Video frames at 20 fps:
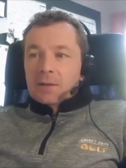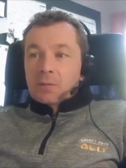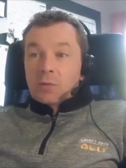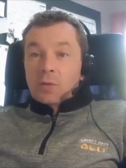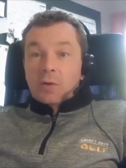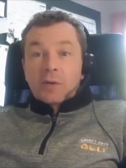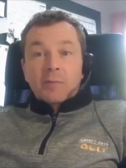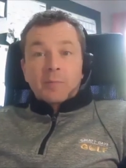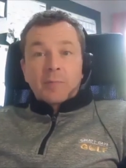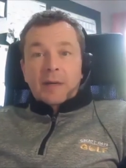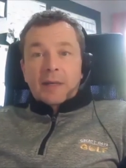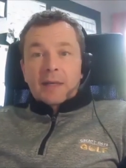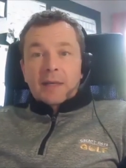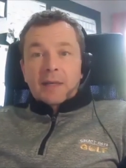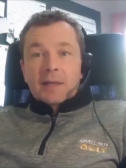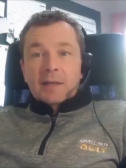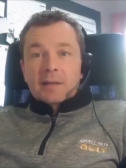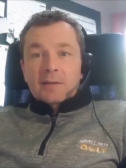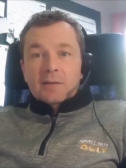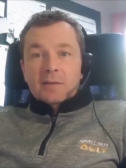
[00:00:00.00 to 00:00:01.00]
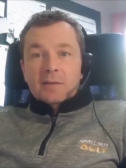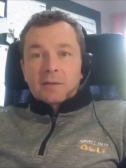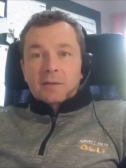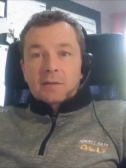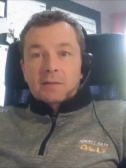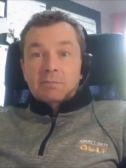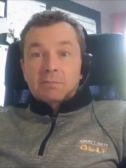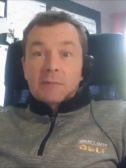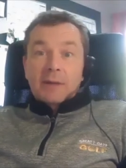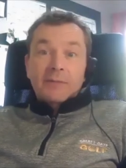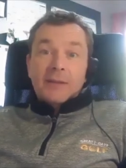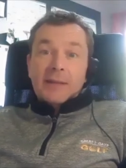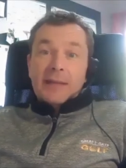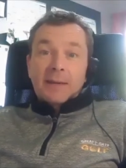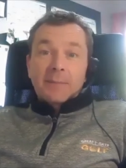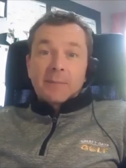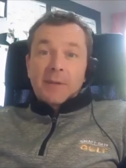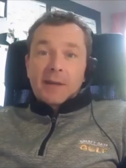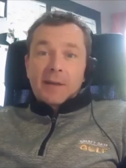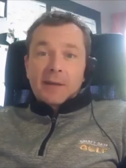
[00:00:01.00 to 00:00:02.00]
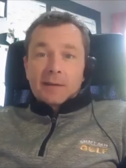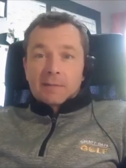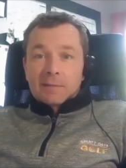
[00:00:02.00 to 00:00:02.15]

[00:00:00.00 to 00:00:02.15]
worth playing. So, we'll have to get up there.